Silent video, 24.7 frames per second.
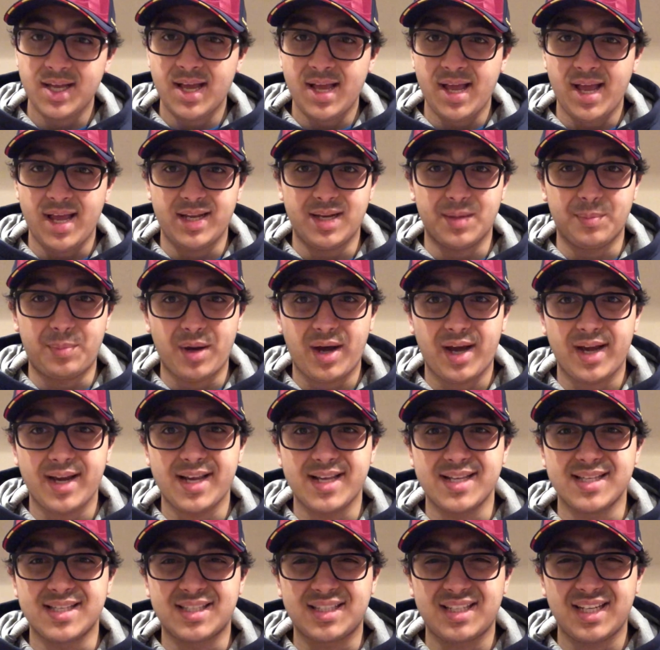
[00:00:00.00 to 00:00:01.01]
And Depay
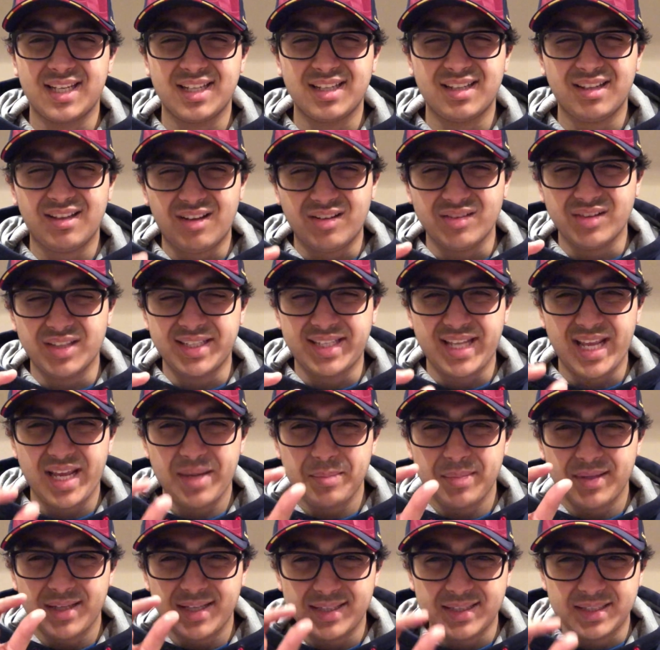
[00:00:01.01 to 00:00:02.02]
is still on the
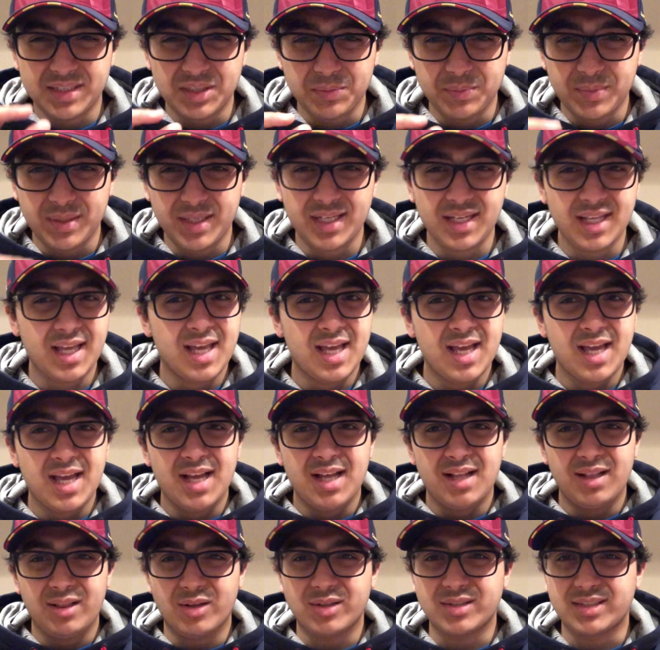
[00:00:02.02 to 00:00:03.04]
table a little bit.
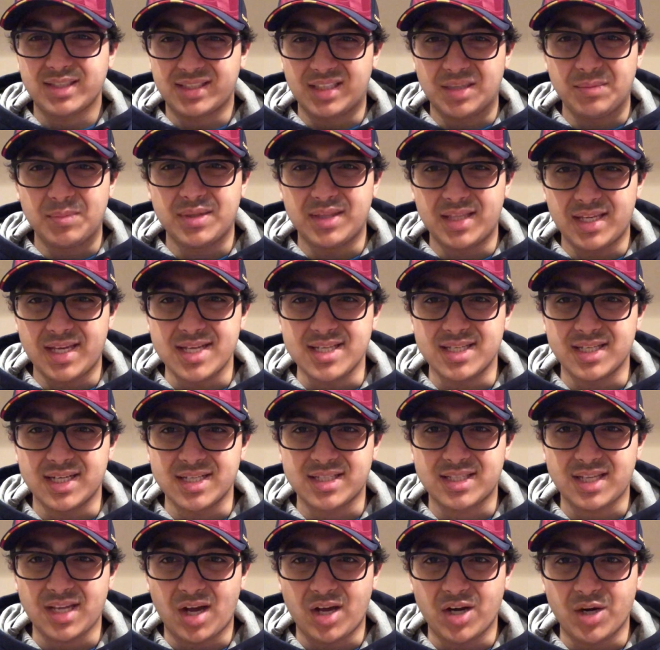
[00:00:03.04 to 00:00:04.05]
Looks like to me that he's going to
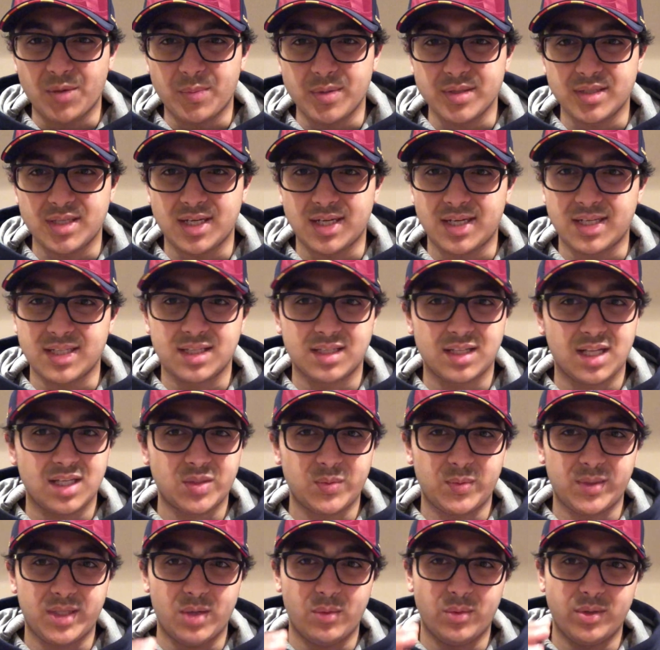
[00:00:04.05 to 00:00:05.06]
stay 100% because unless we
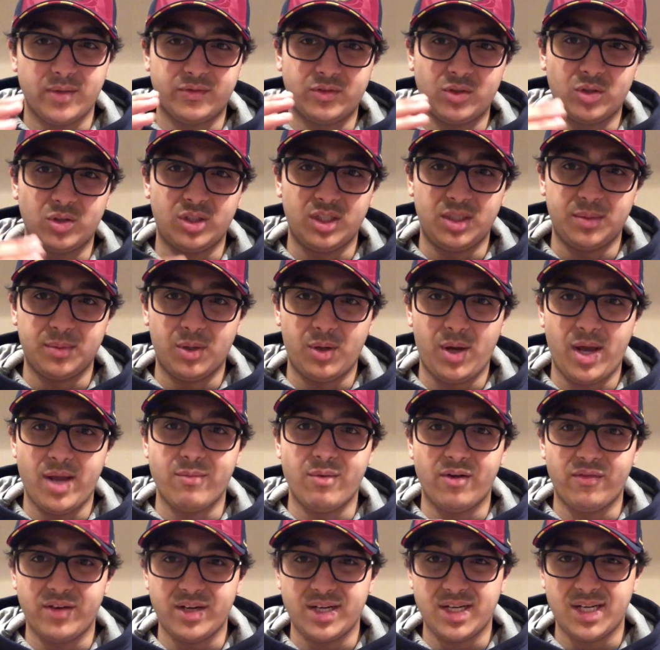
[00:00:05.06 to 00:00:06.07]
get rid of Todibo and
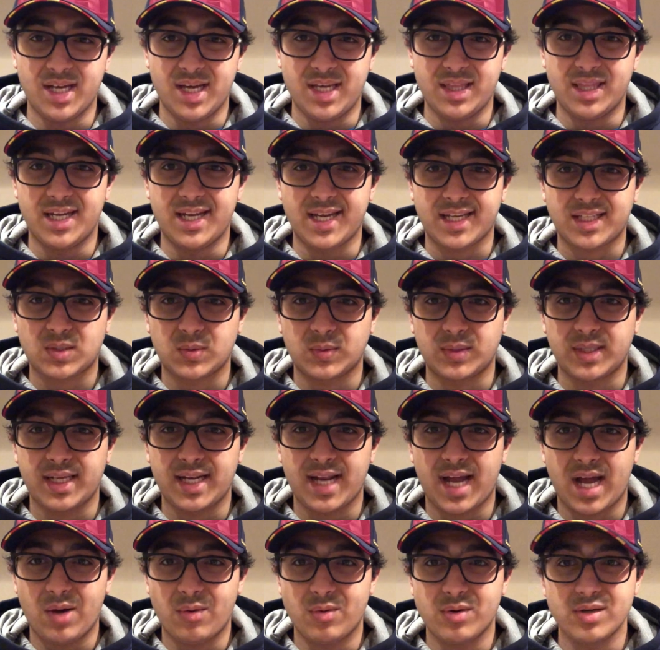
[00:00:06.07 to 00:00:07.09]
Rafinha in the next 28
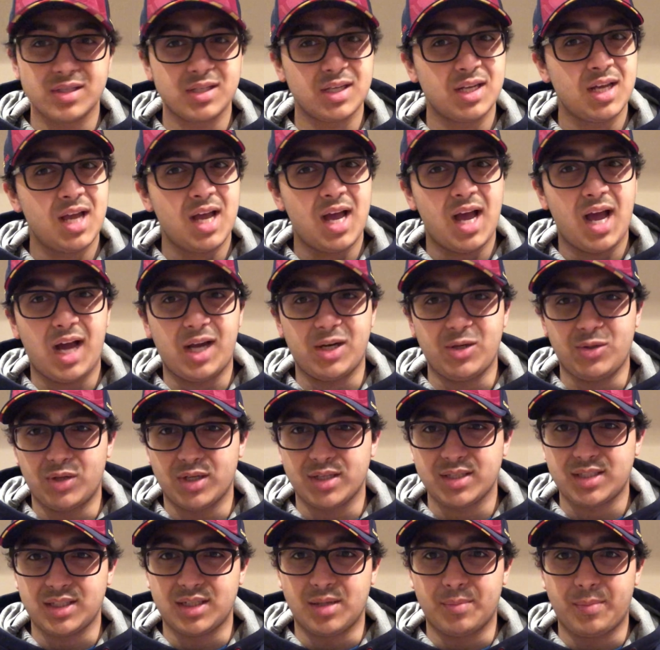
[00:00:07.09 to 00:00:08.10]
hours, I do not
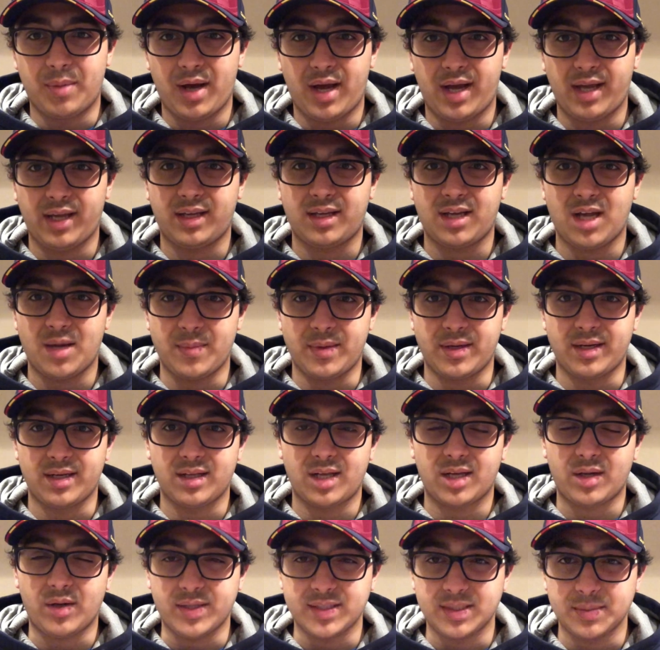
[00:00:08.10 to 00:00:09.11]
see Depay coming. Like
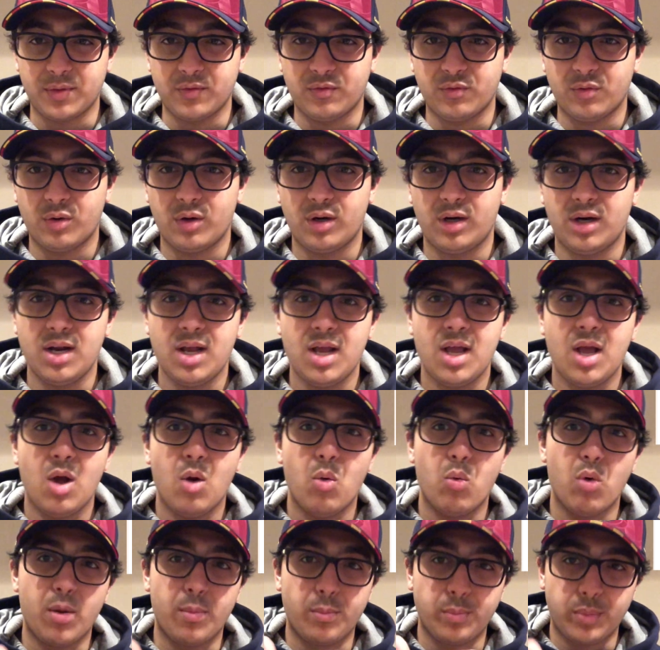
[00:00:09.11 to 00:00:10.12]
I said before,
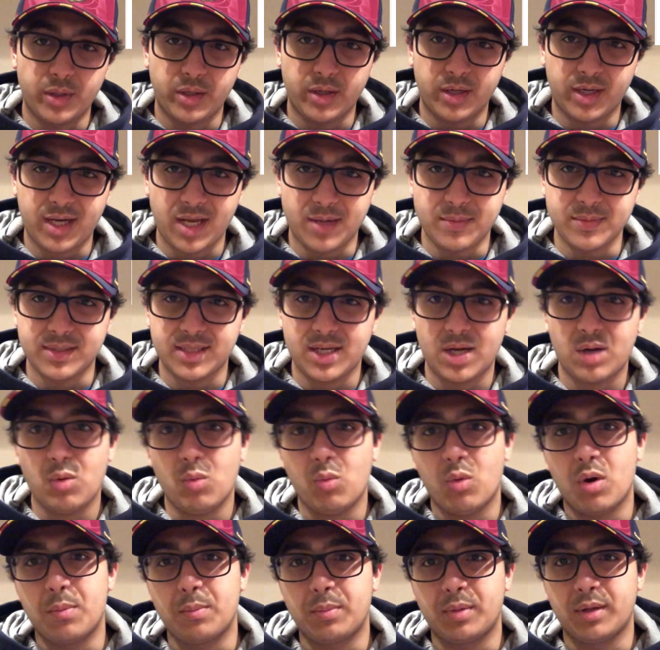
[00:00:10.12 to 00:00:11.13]
one player comes out,
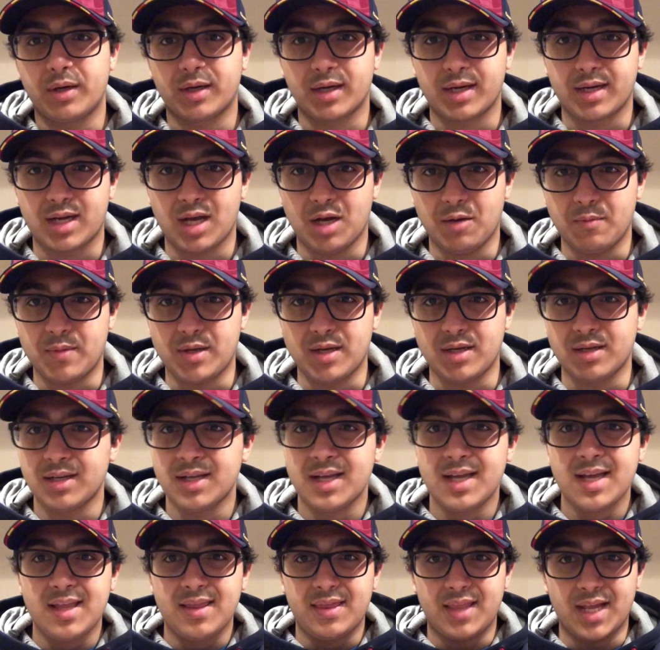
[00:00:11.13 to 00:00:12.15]
one player can come in.
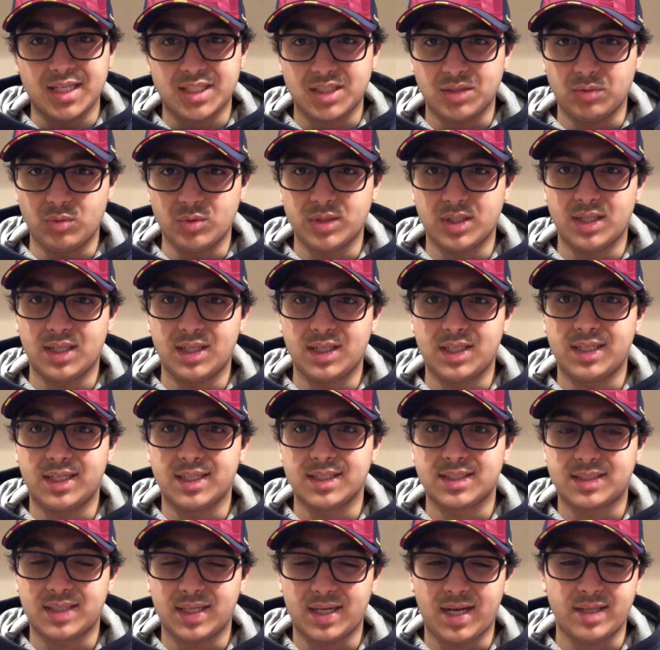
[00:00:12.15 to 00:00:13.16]
That's the rules that La Liga
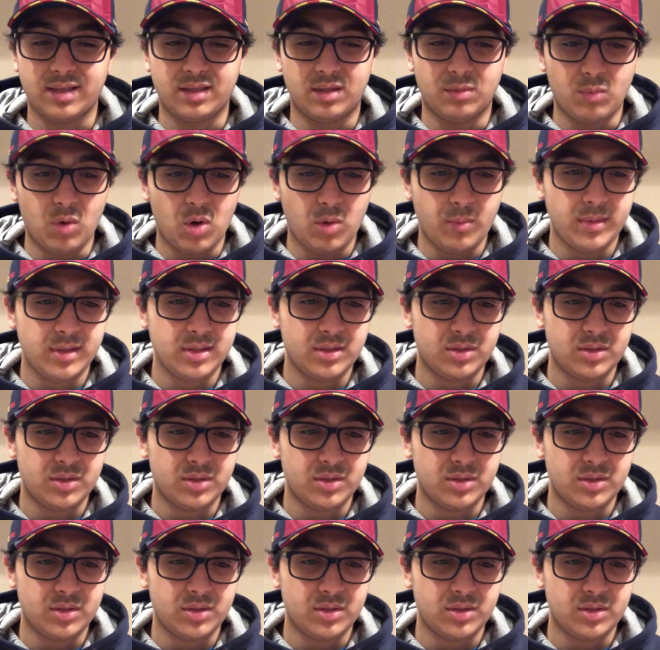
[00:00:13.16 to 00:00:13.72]
set at the moment.